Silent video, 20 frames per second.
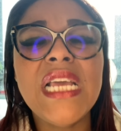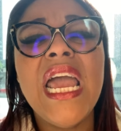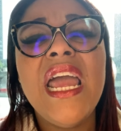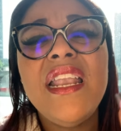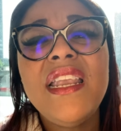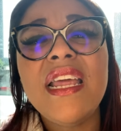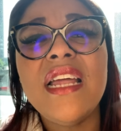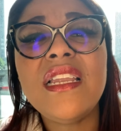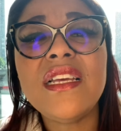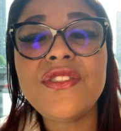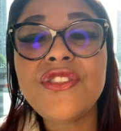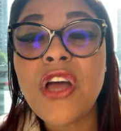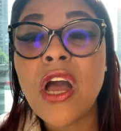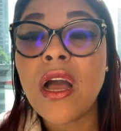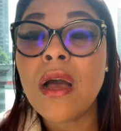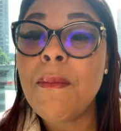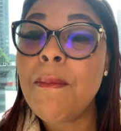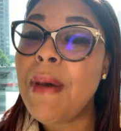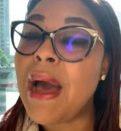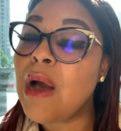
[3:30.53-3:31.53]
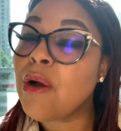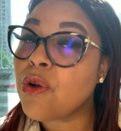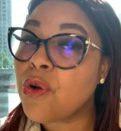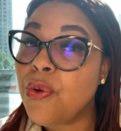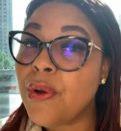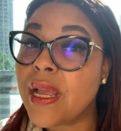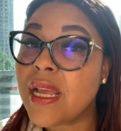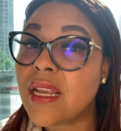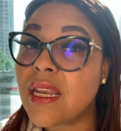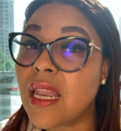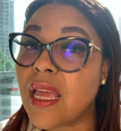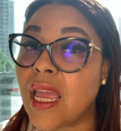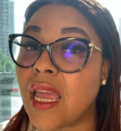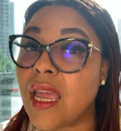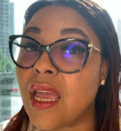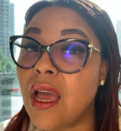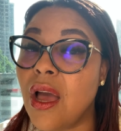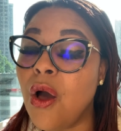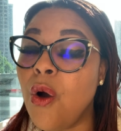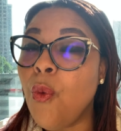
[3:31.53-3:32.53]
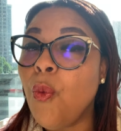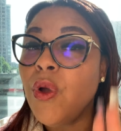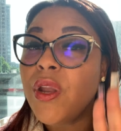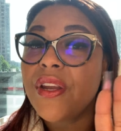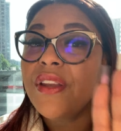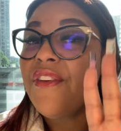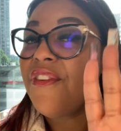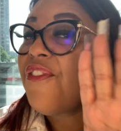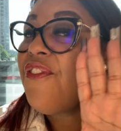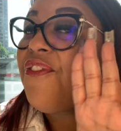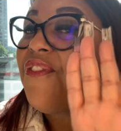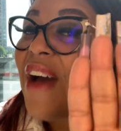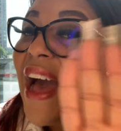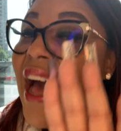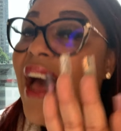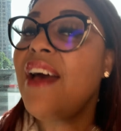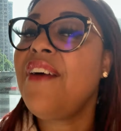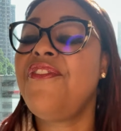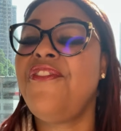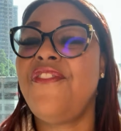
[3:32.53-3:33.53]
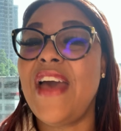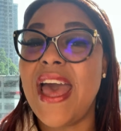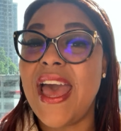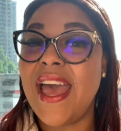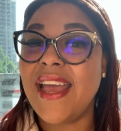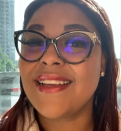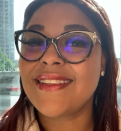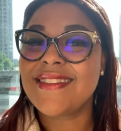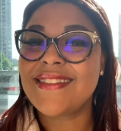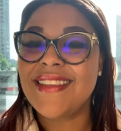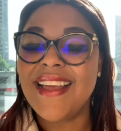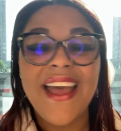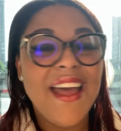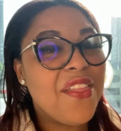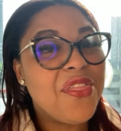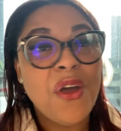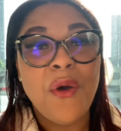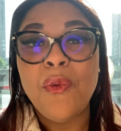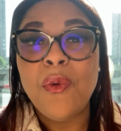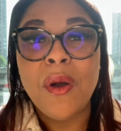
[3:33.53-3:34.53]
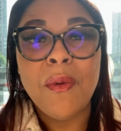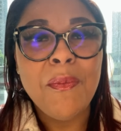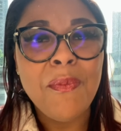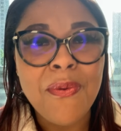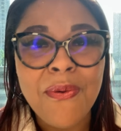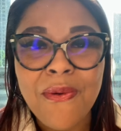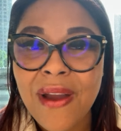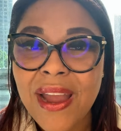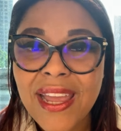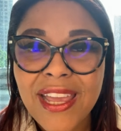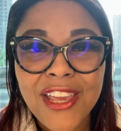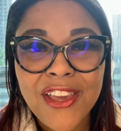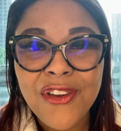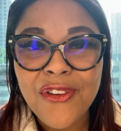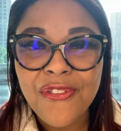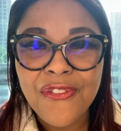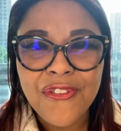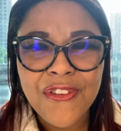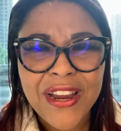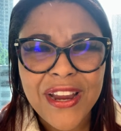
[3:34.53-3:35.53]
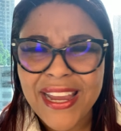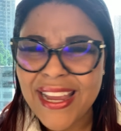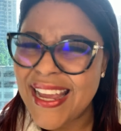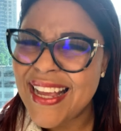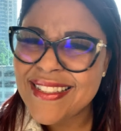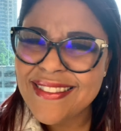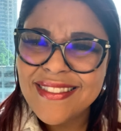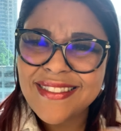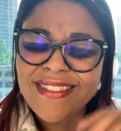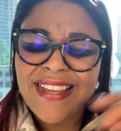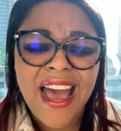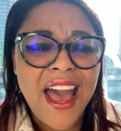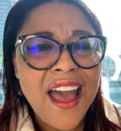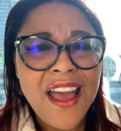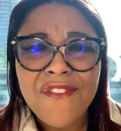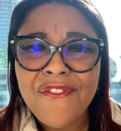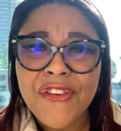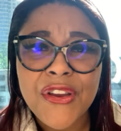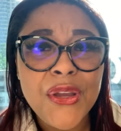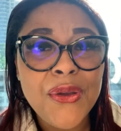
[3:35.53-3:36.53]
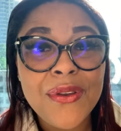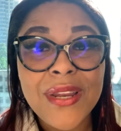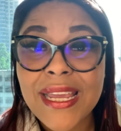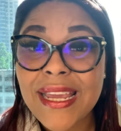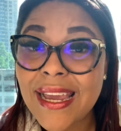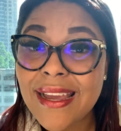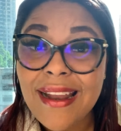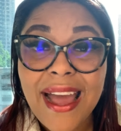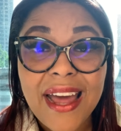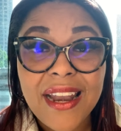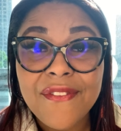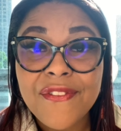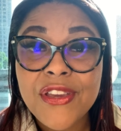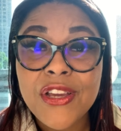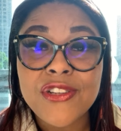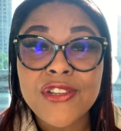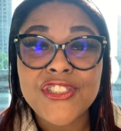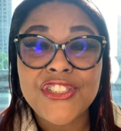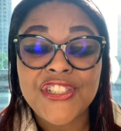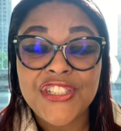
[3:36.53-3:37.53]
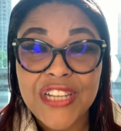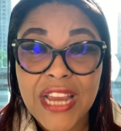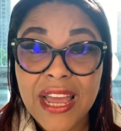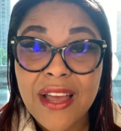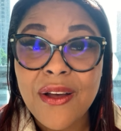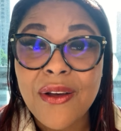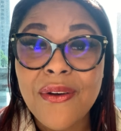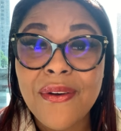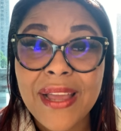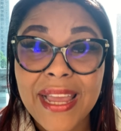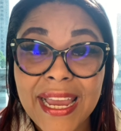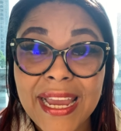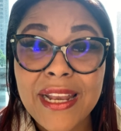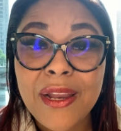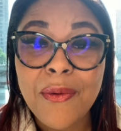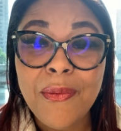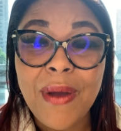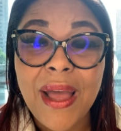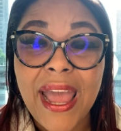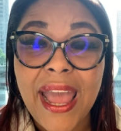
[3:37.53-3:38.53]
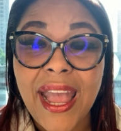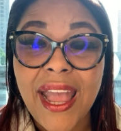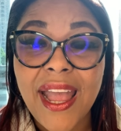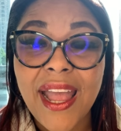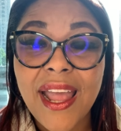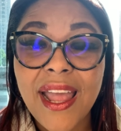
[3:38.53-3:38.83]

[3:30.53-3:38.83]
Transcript: Now let's talk about quickly, what are the five facts that will break you free? It's time for you to get out of your shell anyway.